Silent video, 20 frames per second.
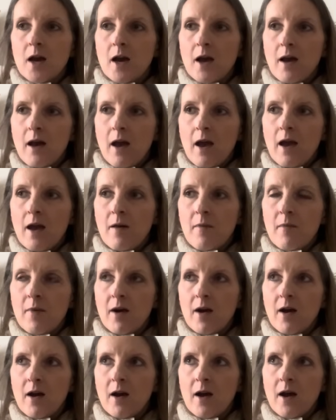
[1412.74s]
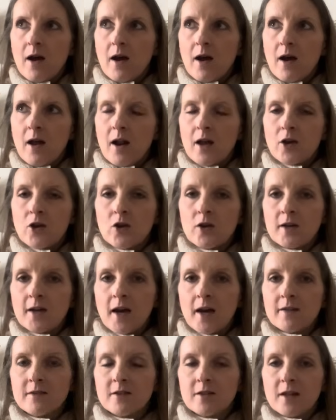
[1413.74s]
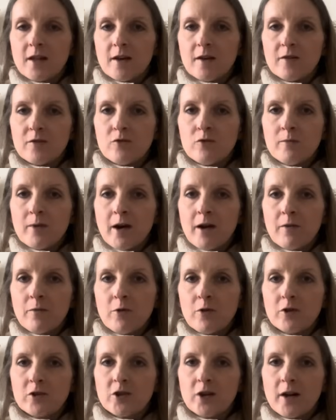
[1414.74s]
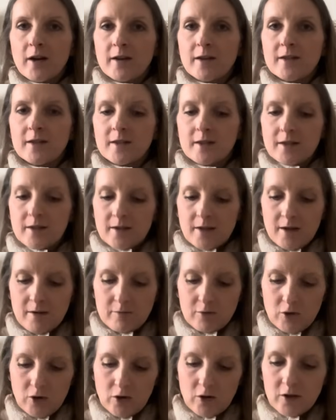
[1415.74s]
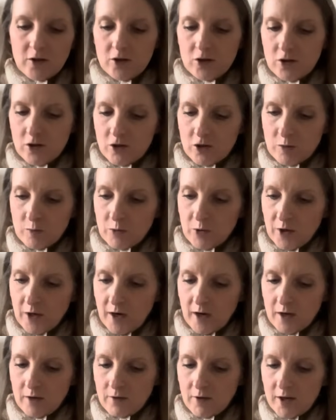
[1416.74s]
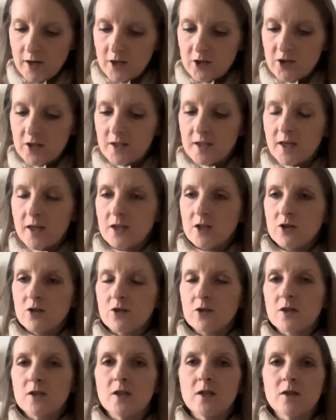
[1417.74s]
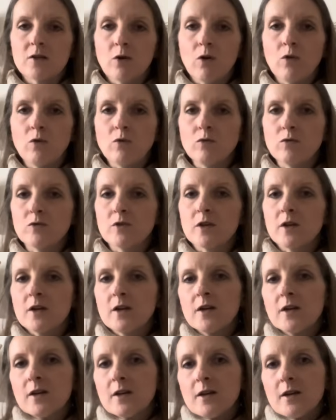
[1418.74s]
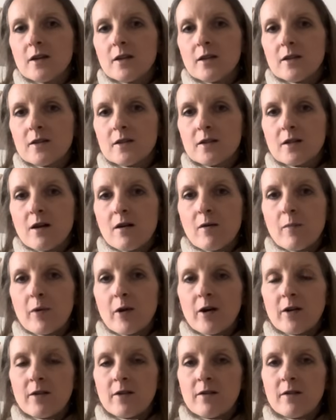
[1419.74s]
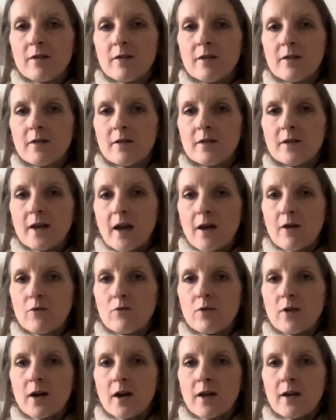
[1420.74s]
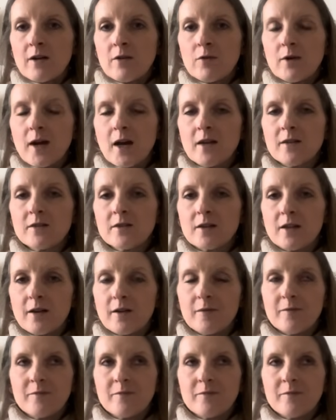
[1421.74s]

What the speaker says: and I couldn't cancel it no matter what I tried. So I got the instruction book out and it just said you just need to hold the start button down and it'll cancel it.